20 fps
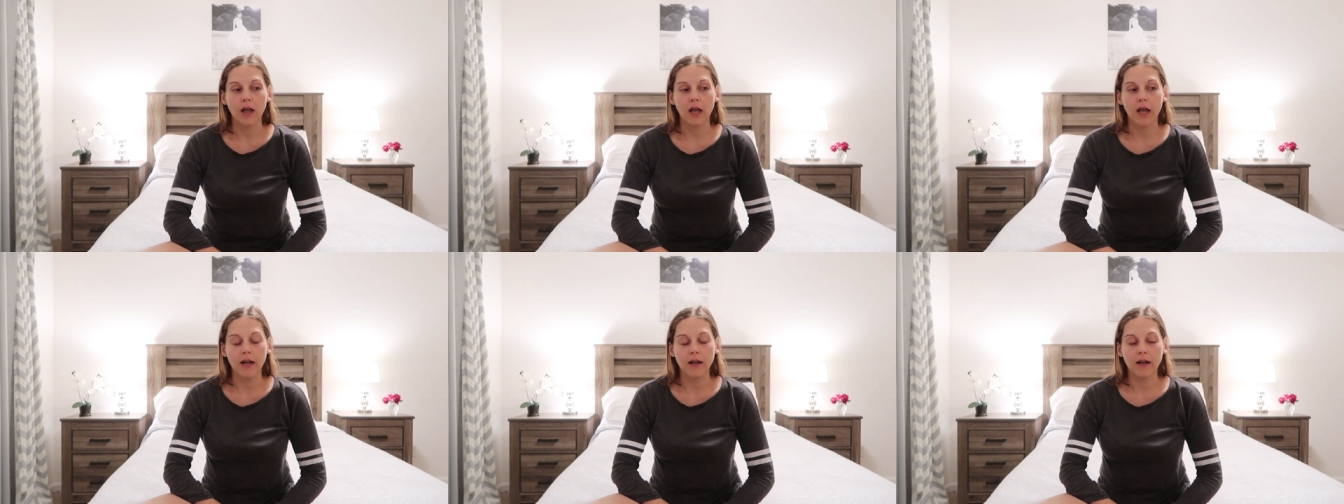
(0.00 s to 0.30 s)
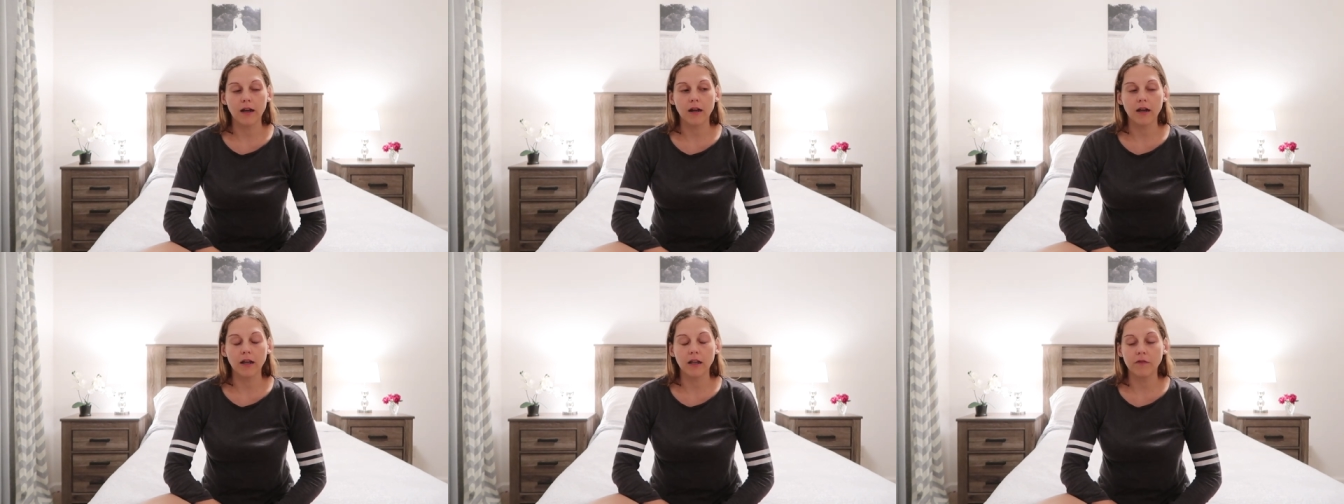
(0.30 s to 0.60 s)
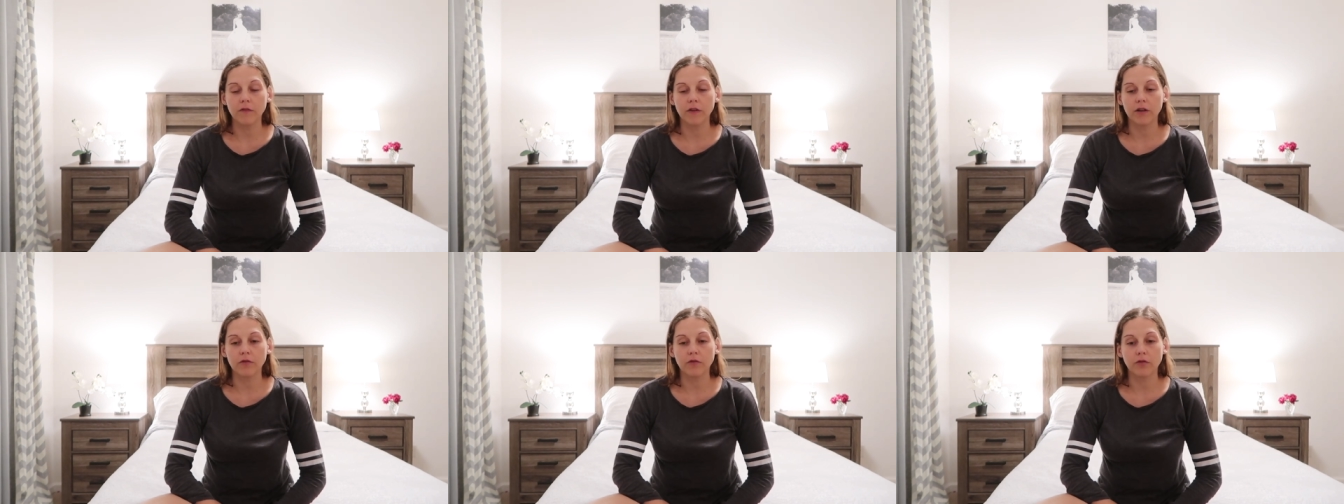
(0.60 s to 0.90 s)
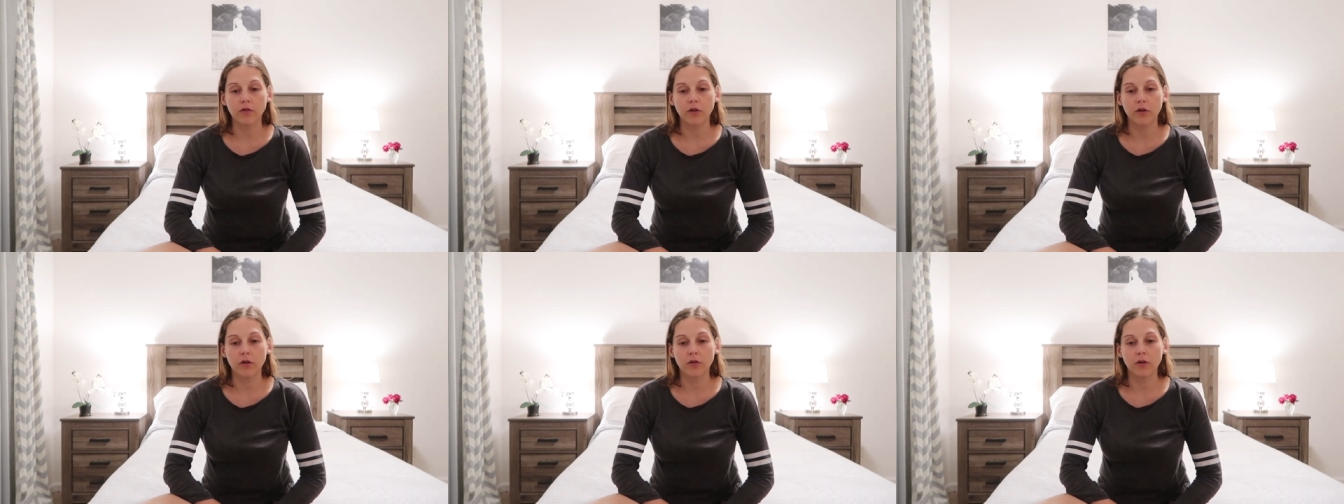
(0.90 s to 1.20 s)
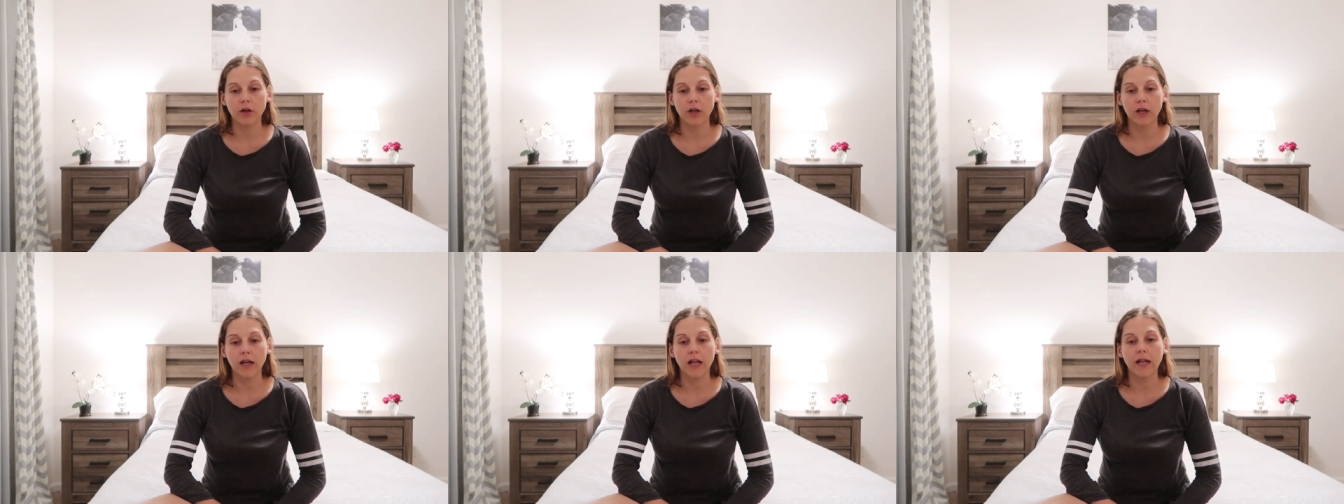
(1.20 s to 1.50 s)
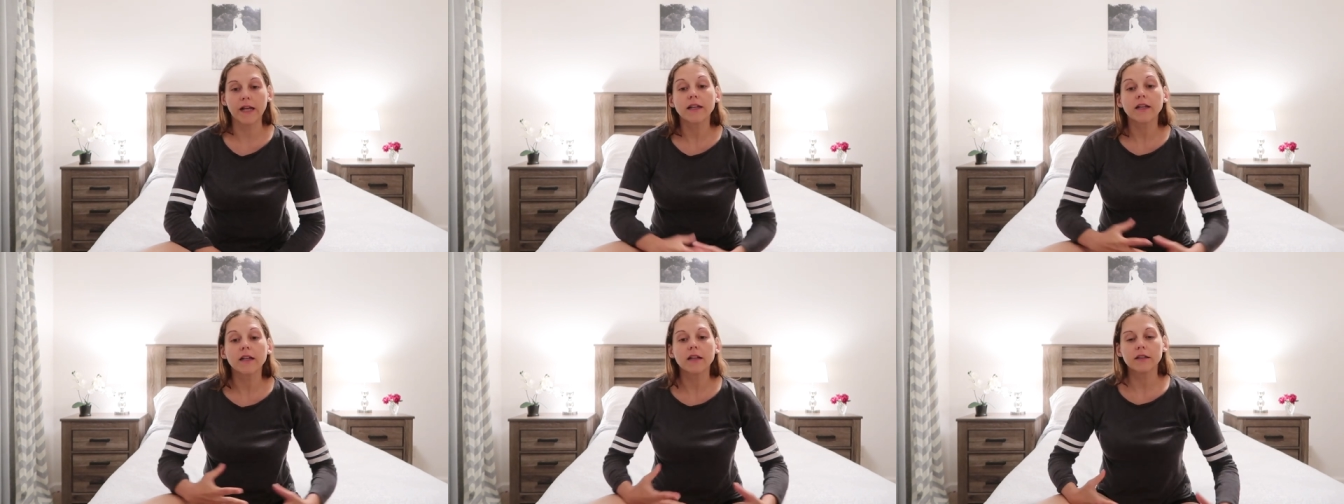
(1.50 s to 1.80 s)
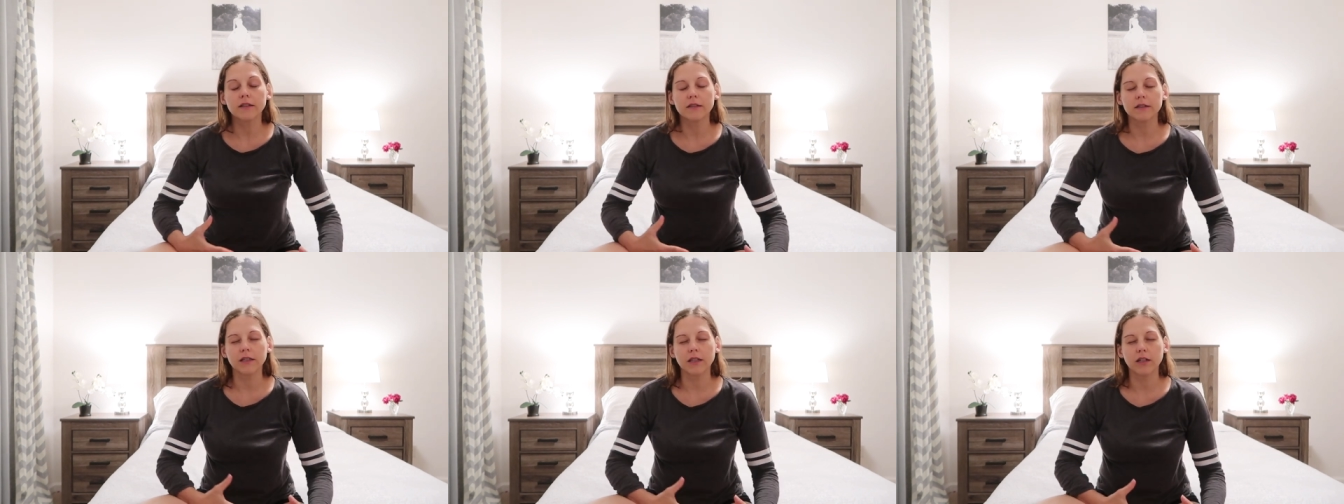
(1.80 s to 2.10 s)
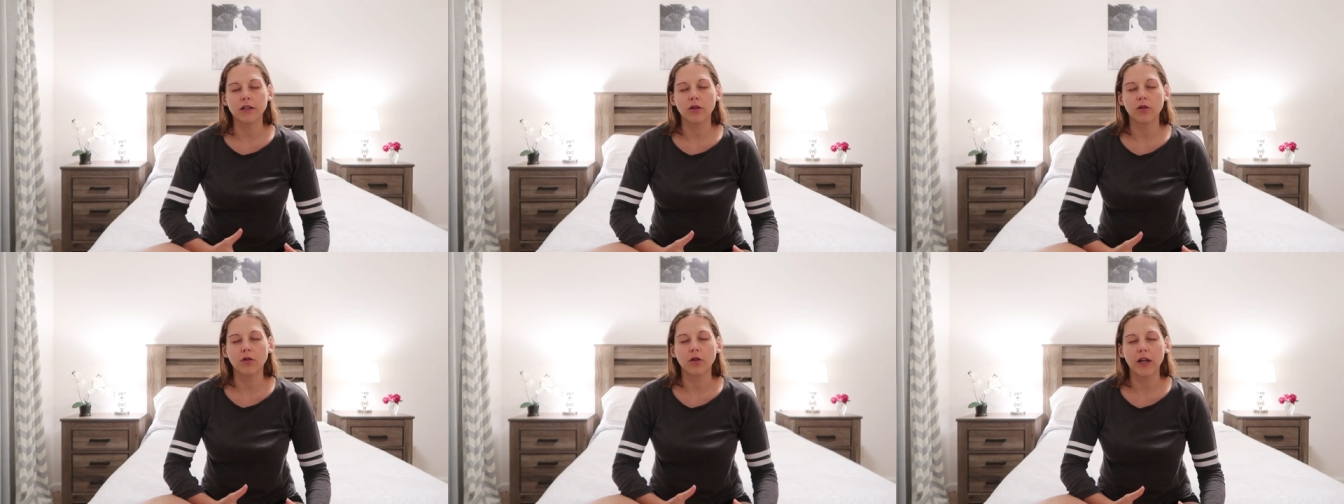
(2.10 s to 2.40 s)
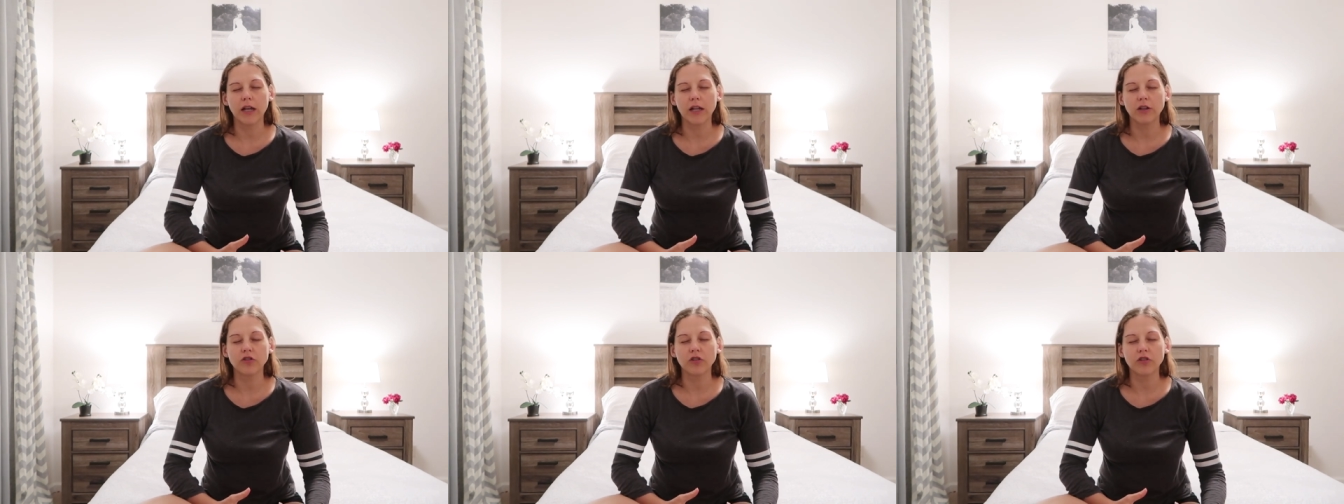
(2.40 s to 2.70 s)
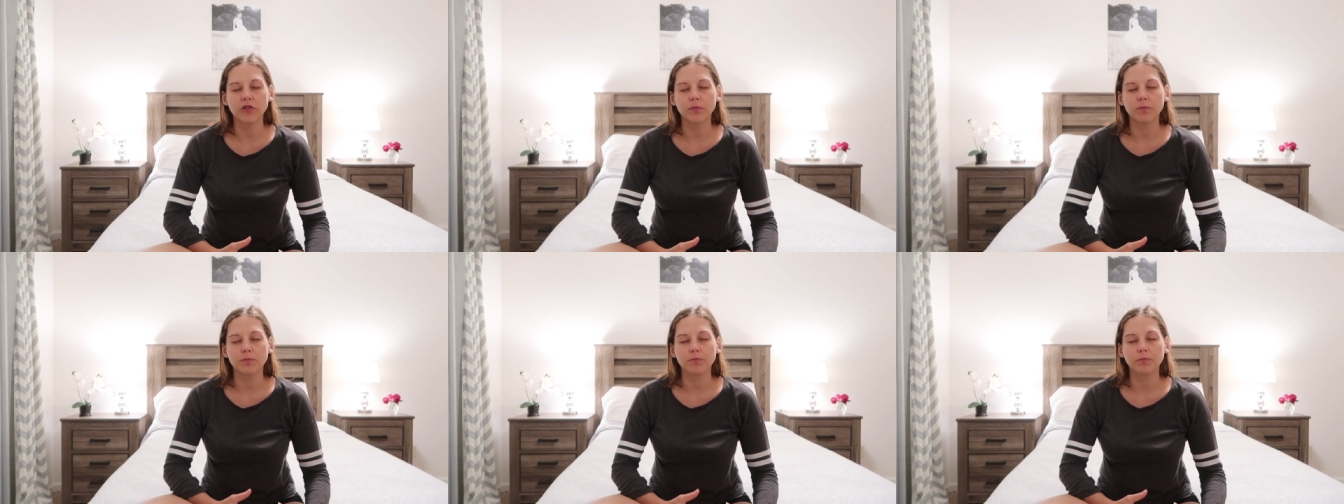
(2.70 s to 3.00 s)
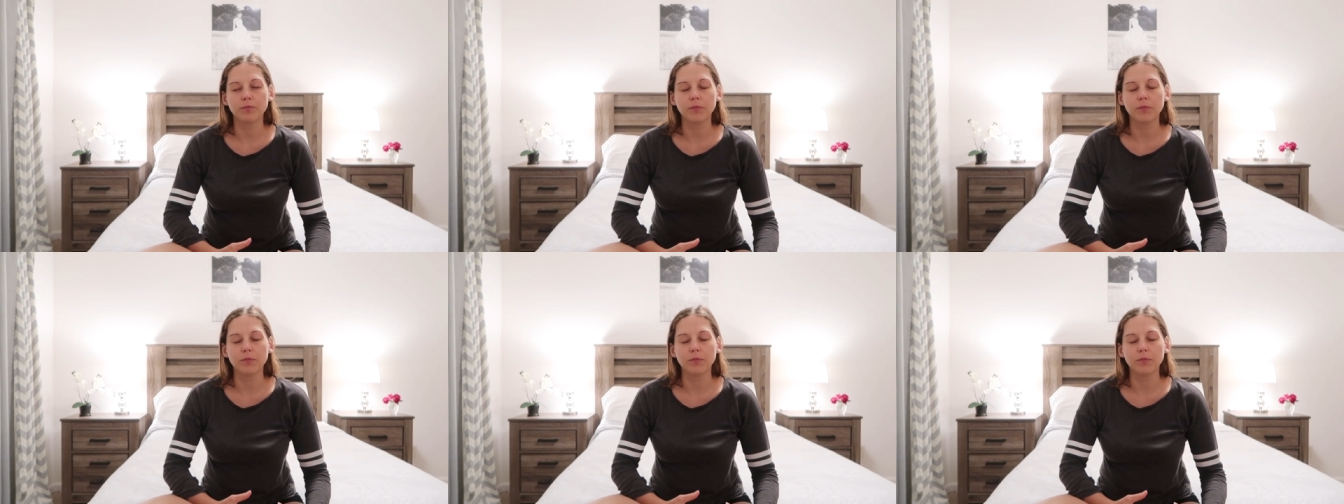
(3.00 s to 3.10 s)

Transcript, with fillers: and not living for real like you know like just